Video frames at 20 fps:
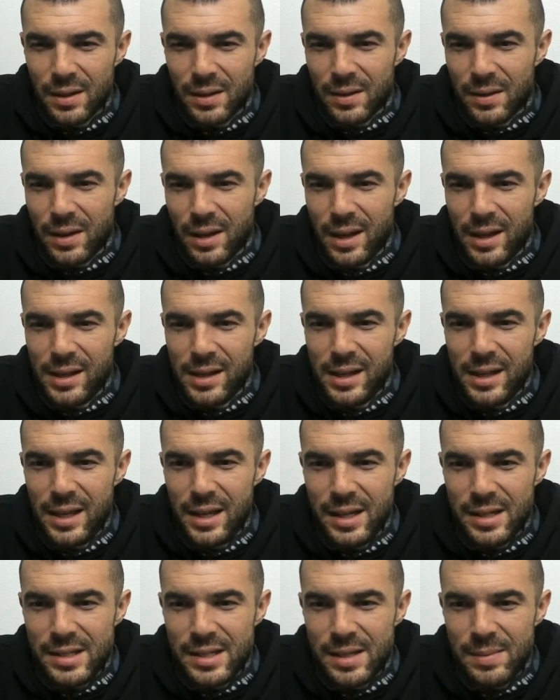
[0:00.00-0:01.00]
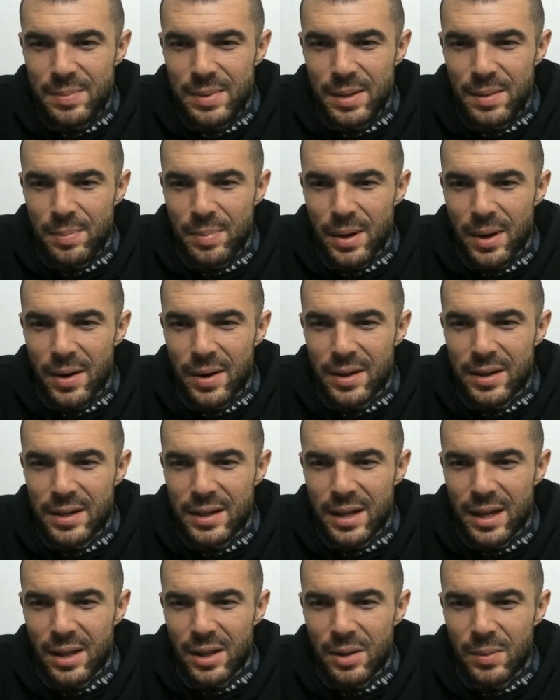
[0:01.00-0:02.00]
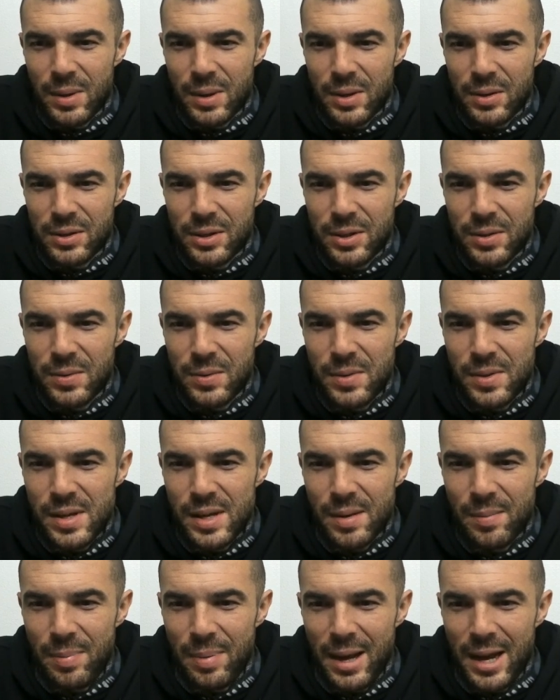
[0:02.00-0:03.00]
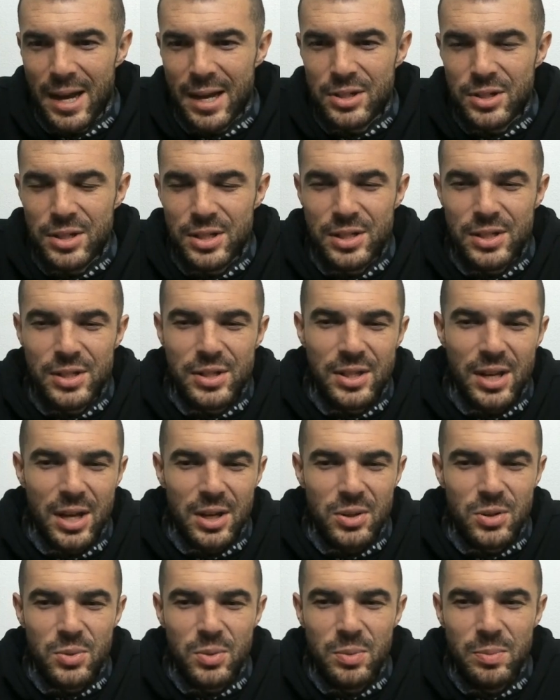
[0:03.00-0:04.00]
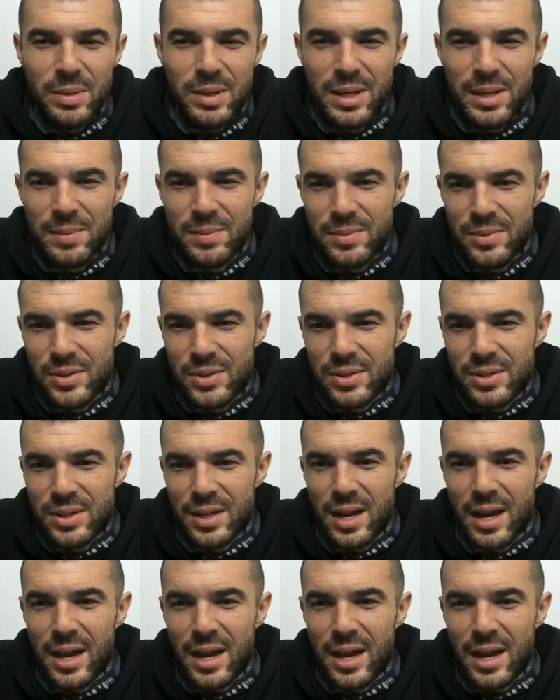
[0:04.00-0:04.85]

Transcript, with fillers: Okay, ENTP parent, LOLQ, the Apache's sexual memes.